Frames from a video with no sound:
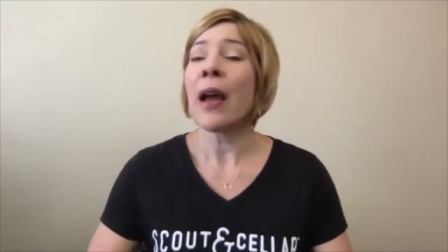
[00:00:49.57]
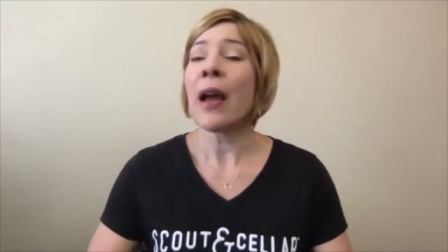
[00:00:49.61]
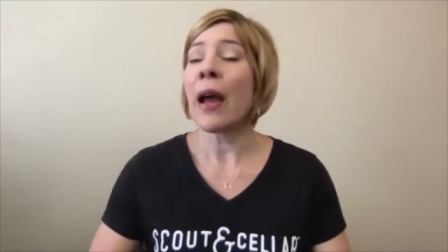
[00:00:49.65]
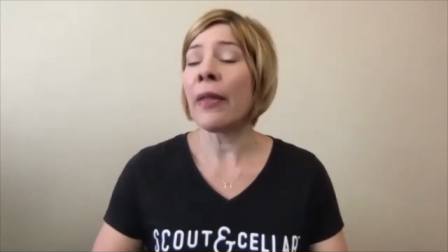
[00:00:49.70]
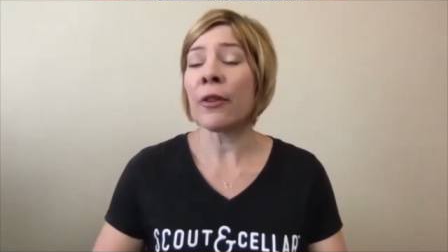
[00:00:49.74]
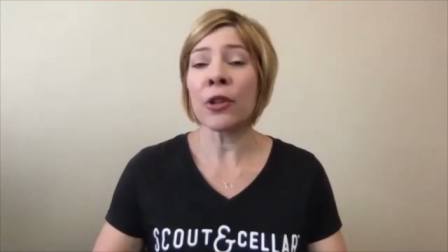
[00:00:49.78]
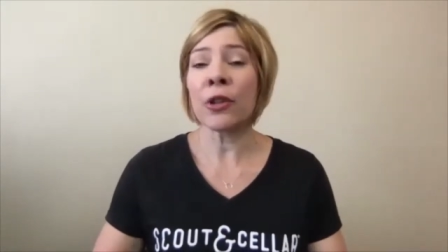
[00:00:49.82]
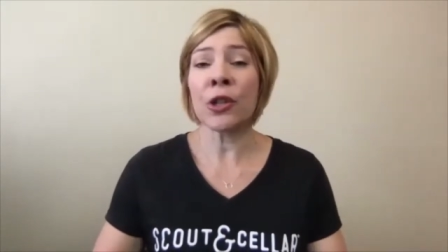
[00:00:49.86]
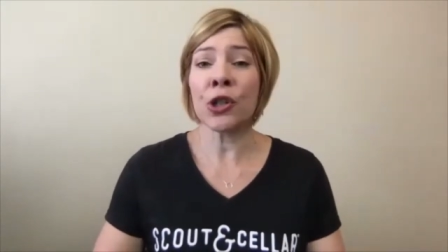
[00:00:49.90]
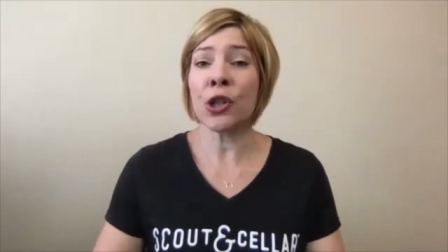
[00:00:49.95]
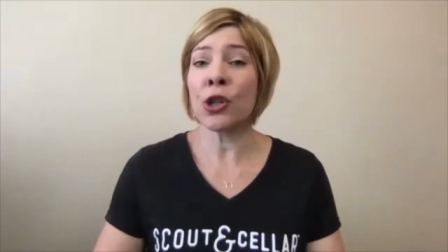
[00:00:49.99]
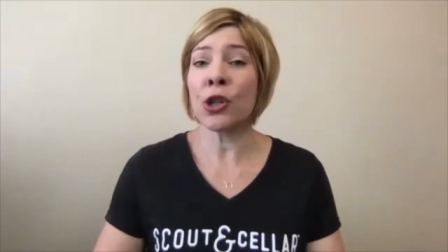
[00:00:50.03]
And
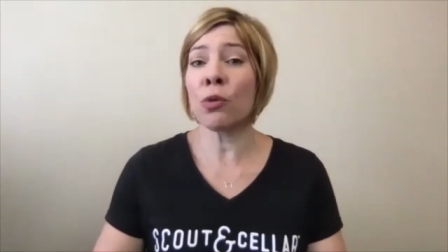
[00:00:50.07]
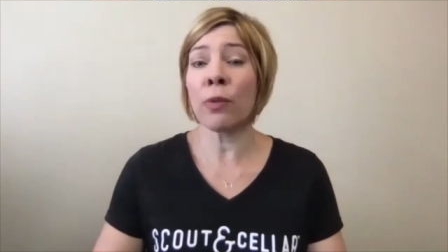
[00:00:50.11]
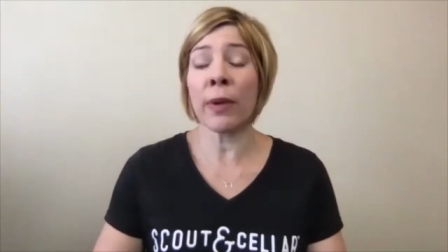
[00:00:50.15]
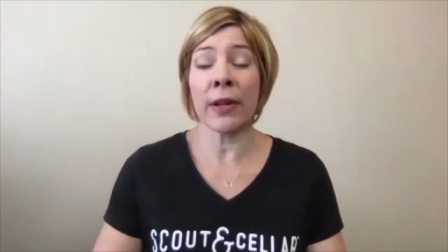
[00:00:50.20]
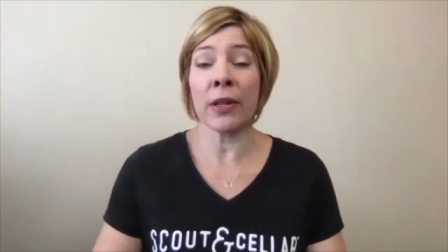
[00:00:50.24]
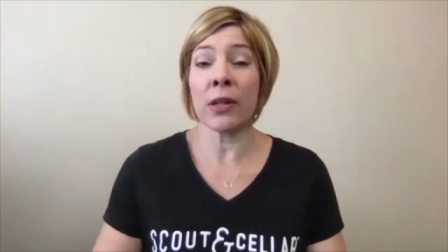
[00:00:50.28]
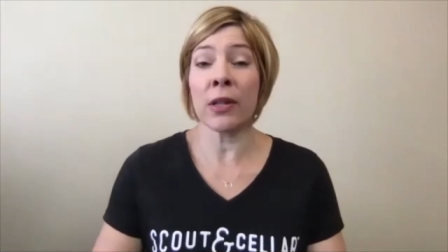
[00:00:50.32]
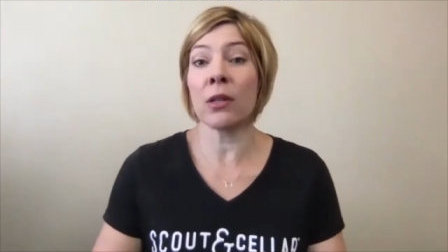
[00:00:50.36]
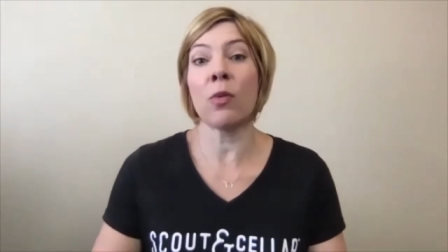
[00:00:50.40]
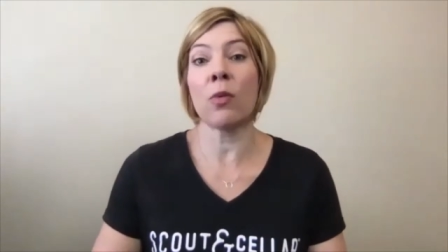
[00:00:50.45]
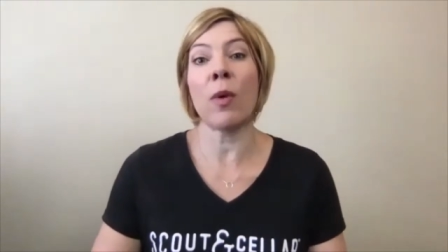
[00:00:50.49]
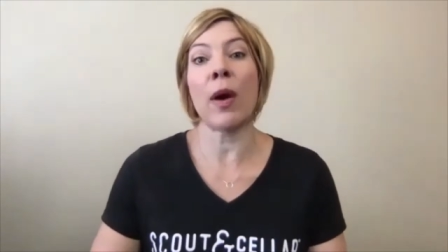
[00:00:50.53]
there's two
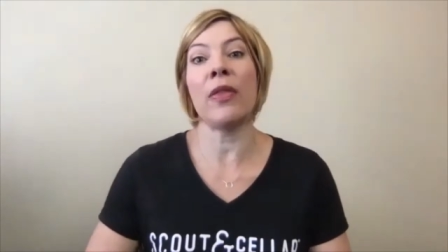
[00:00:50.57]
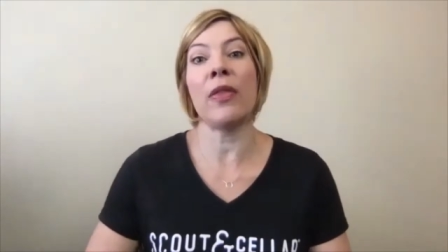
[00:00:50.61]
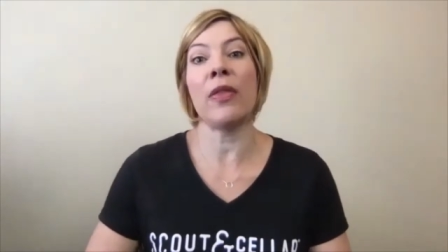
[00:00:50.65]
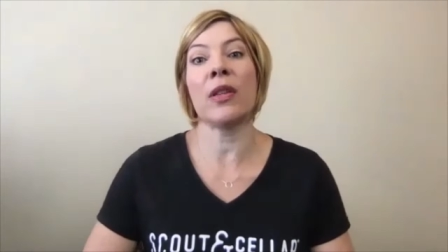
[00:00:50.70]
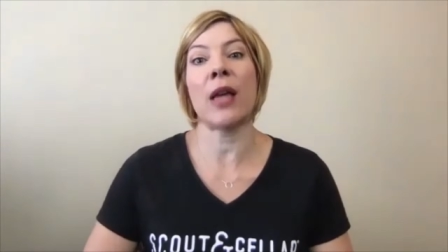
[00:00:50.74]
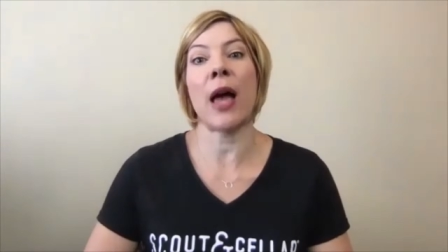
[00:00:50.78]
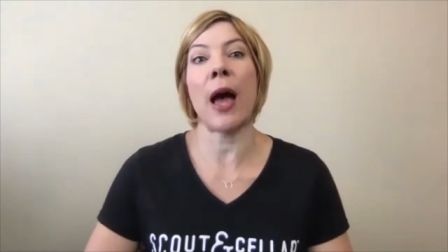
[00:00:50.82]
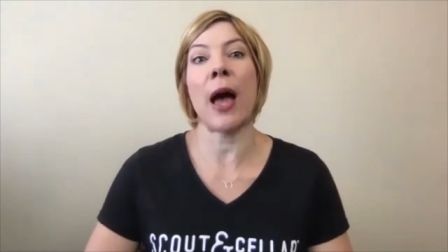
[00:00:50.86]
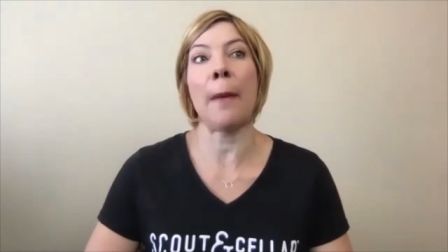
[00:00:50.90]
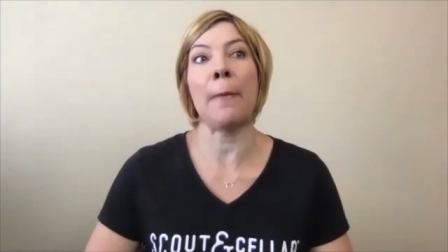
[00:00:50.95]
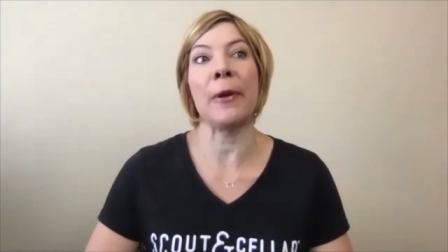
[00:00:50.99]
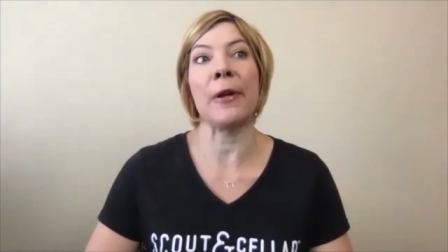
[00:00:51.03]
reasons why
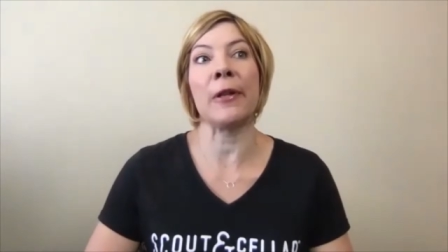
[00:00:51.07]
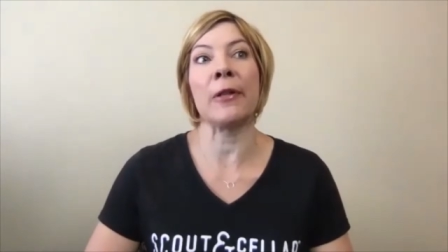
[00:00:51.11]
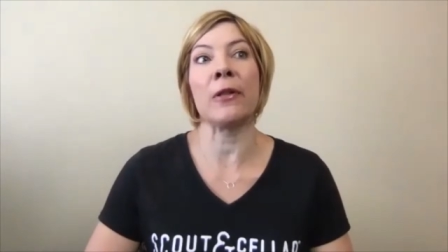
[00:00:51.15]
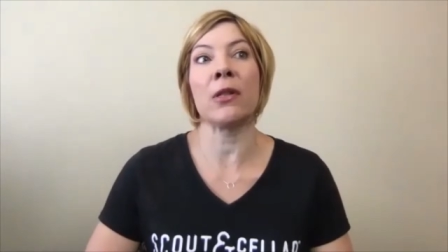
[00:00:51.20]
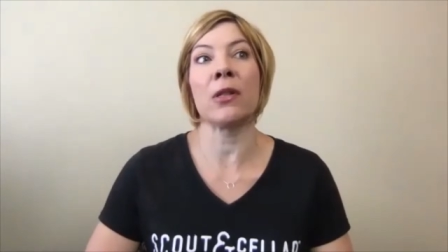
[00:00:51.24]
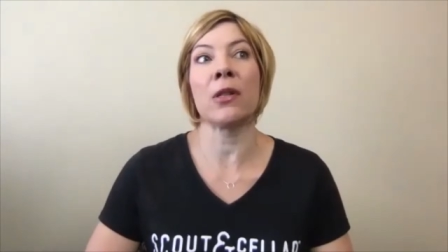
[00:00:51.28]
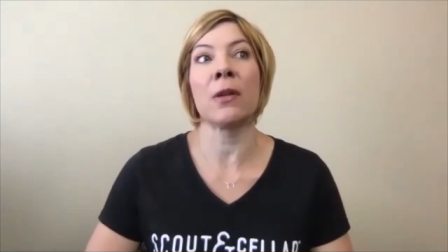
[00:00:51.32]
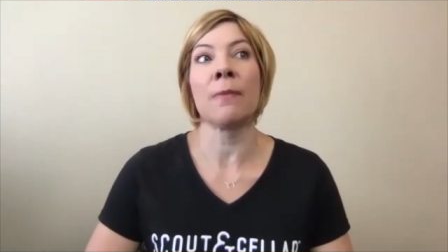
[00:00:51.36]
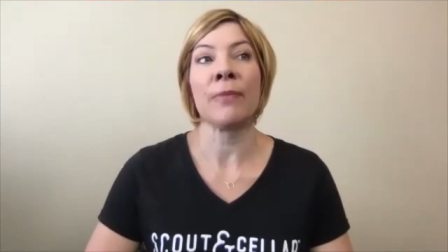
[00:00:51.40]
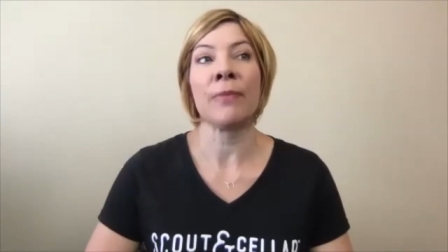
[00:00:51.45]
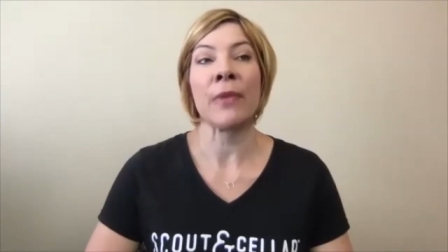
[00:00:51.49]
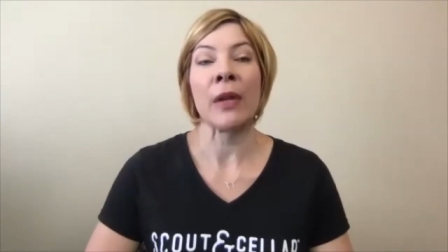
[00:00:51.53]
this
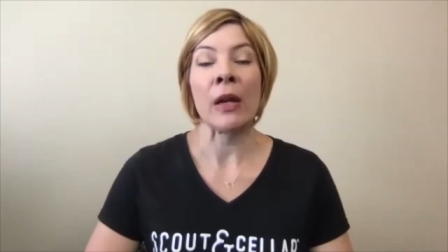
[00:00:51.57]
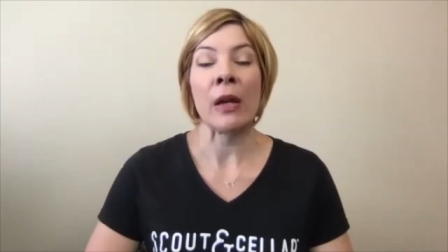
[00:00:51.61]
happens.